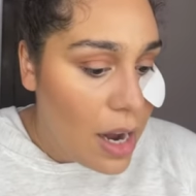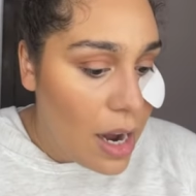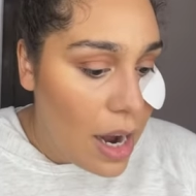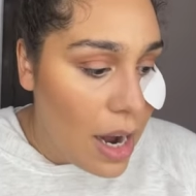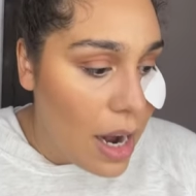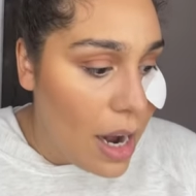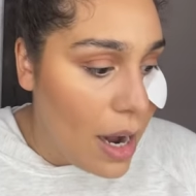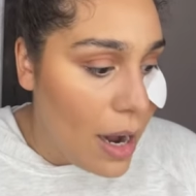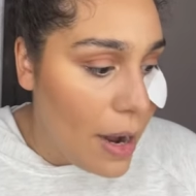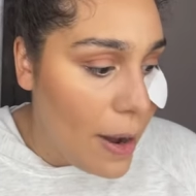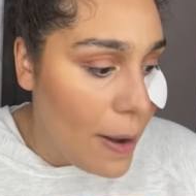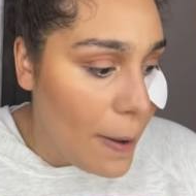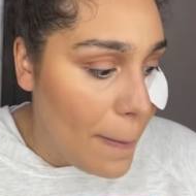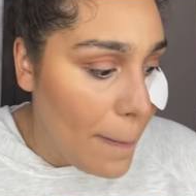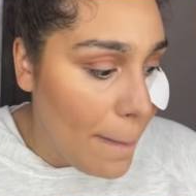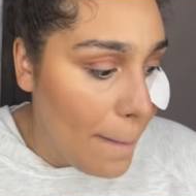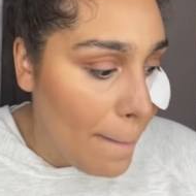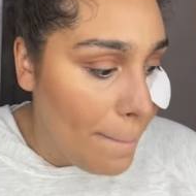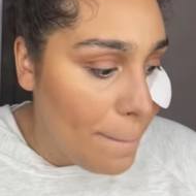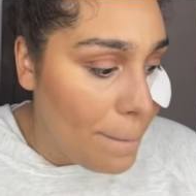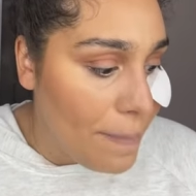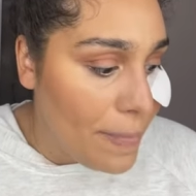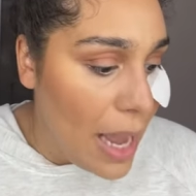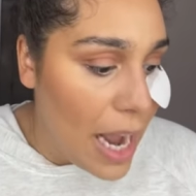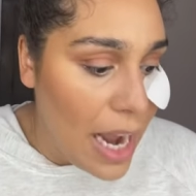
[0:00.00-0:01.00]

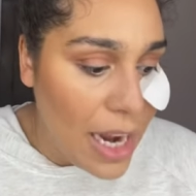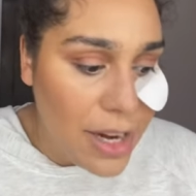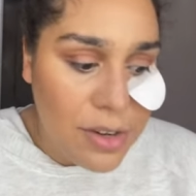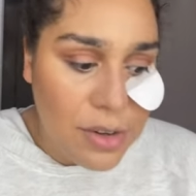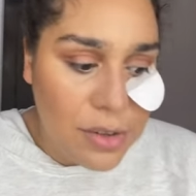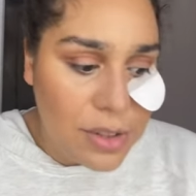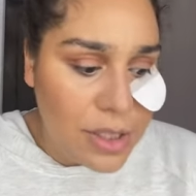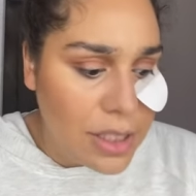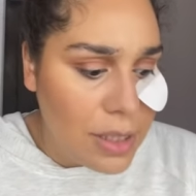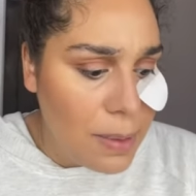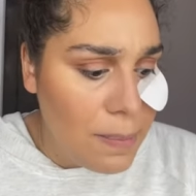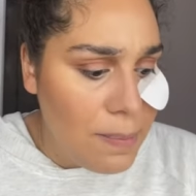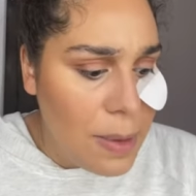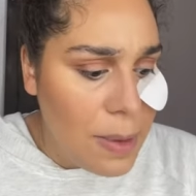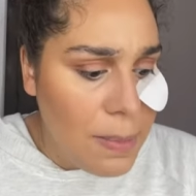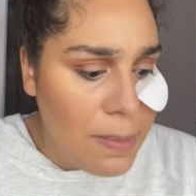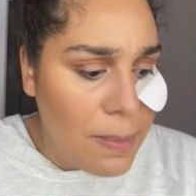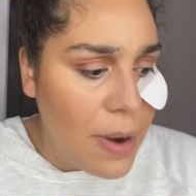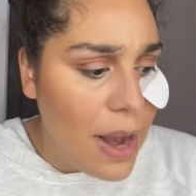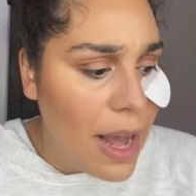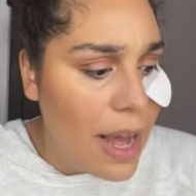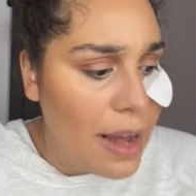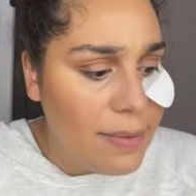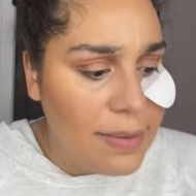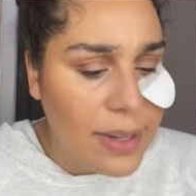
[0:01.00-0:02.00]
Um, I know some
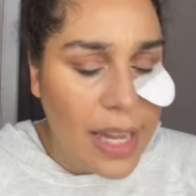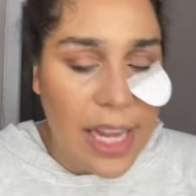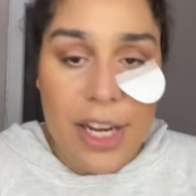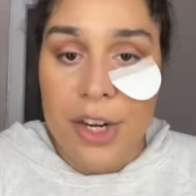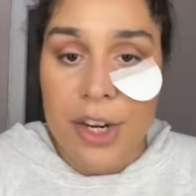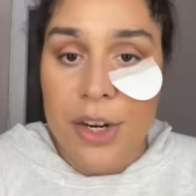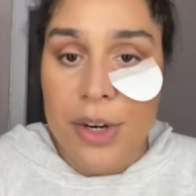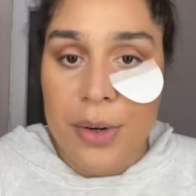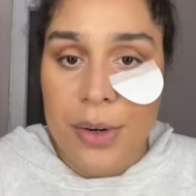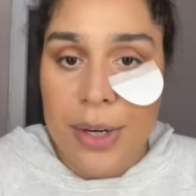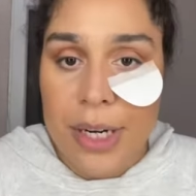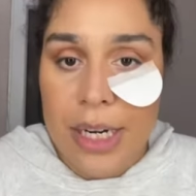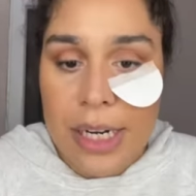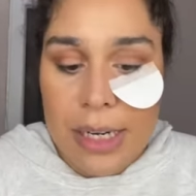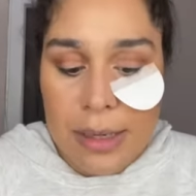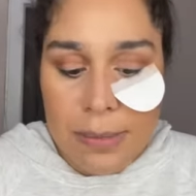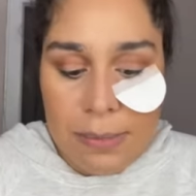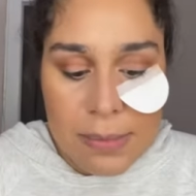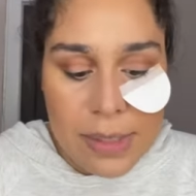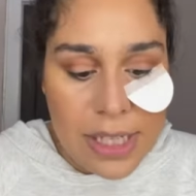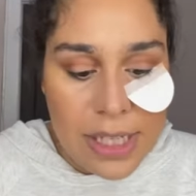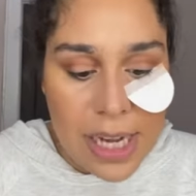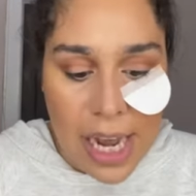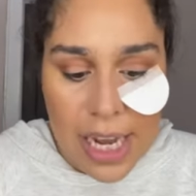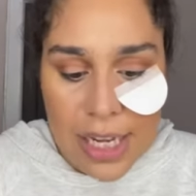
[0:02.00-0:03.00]
people have like
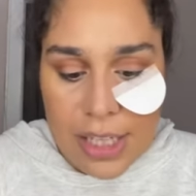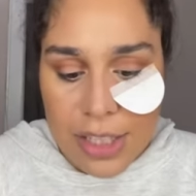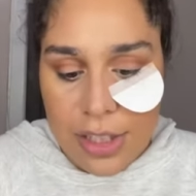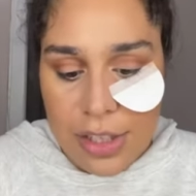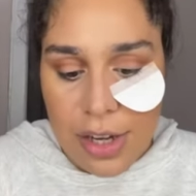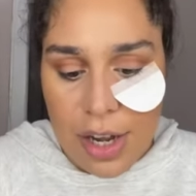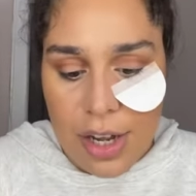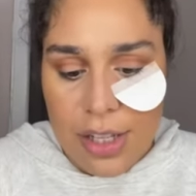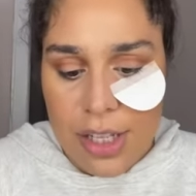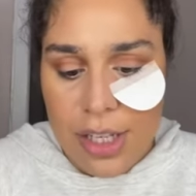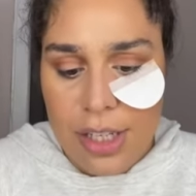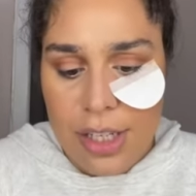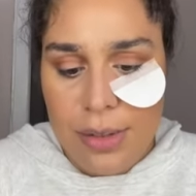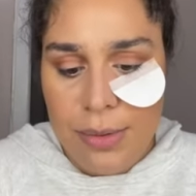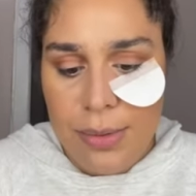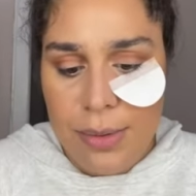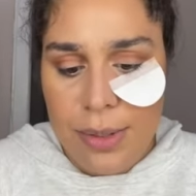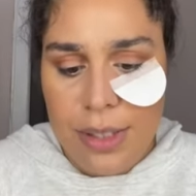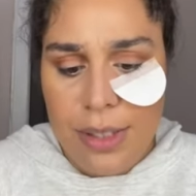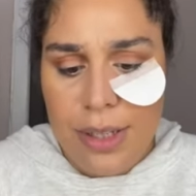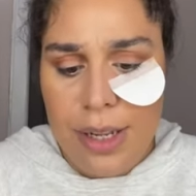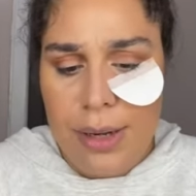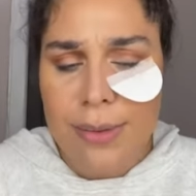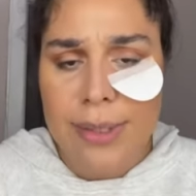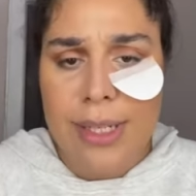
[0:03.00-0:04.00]
creams. I saw this
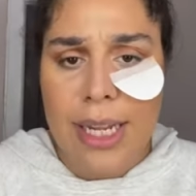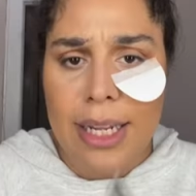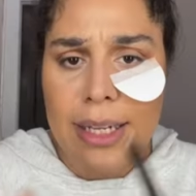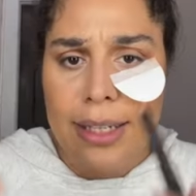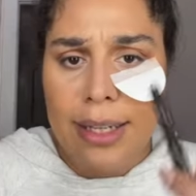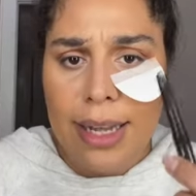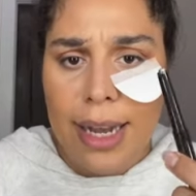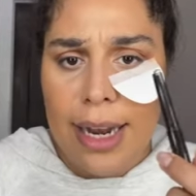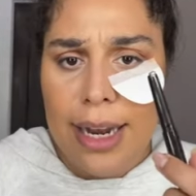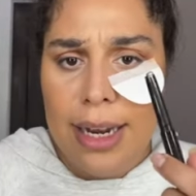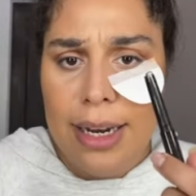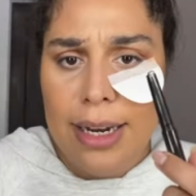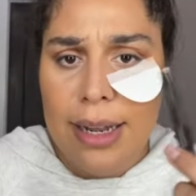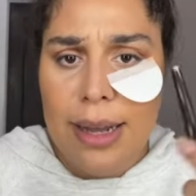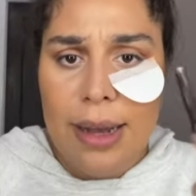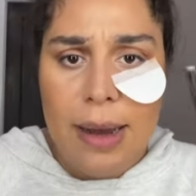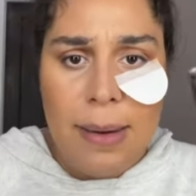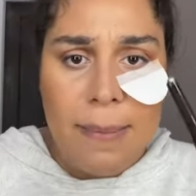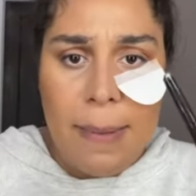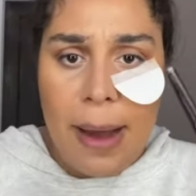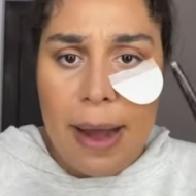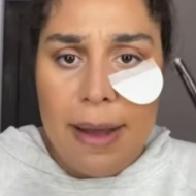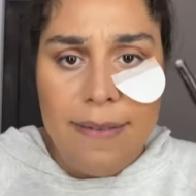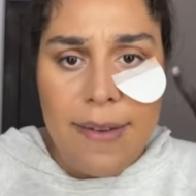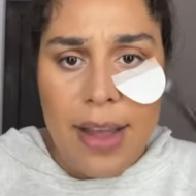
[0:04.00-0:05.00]
one that was like laying
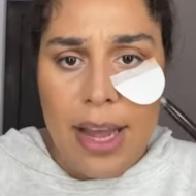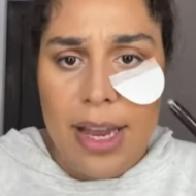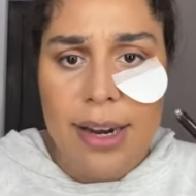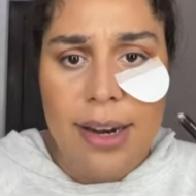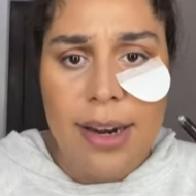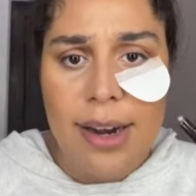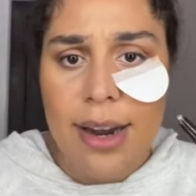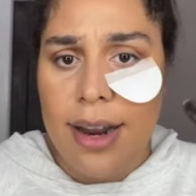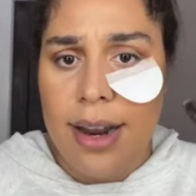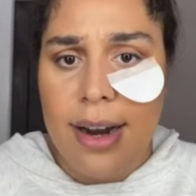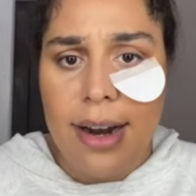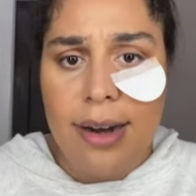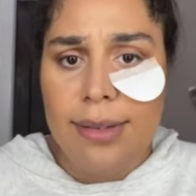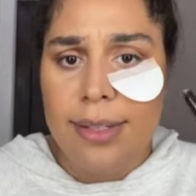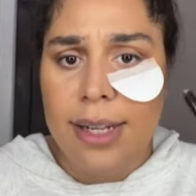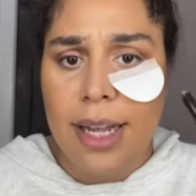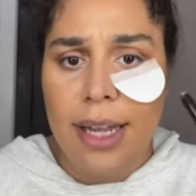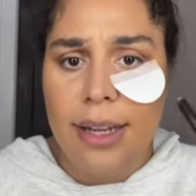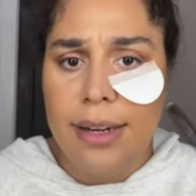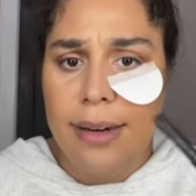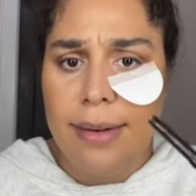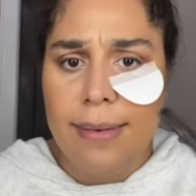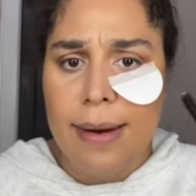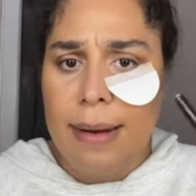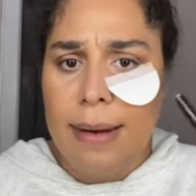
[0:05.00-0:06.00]
in my vanity and I was like,
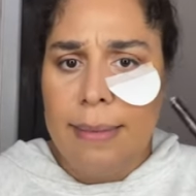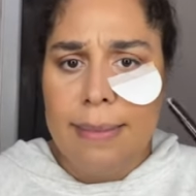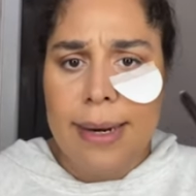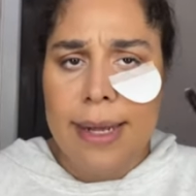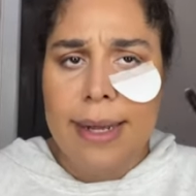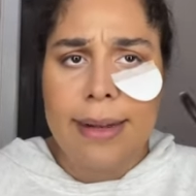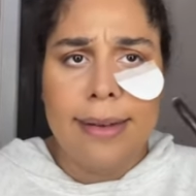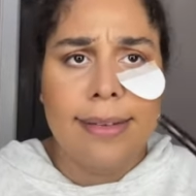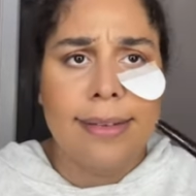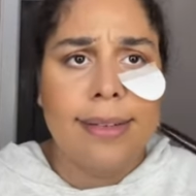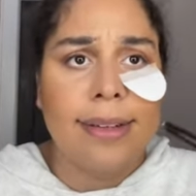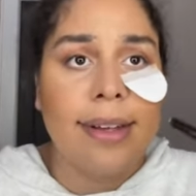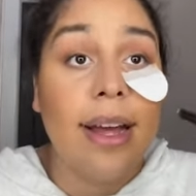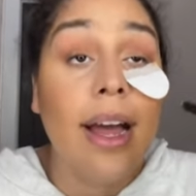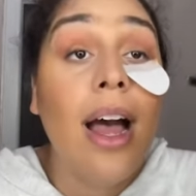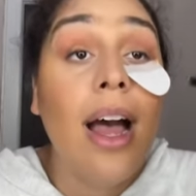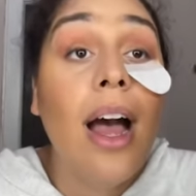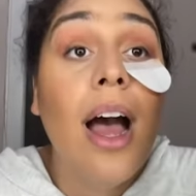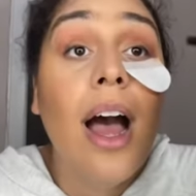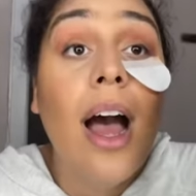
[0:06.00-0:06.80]
you know what, I'm gonna use it.